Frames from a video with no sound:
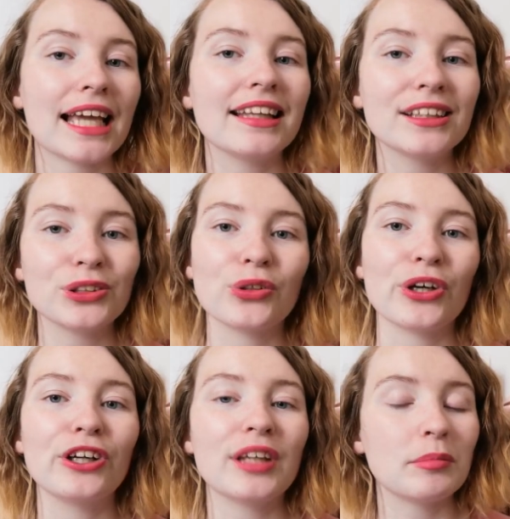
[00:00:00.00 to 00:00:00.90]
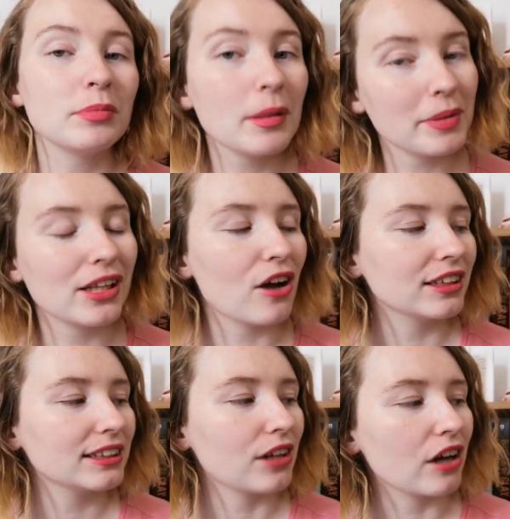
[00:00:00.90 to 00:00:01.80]
a little girl named Pippi
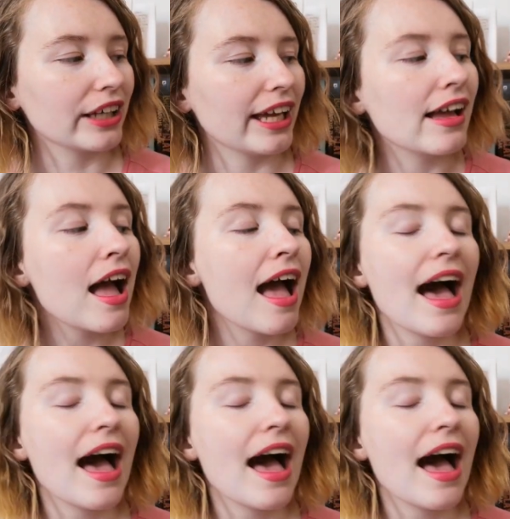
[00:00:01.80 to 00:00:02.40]
Longstocking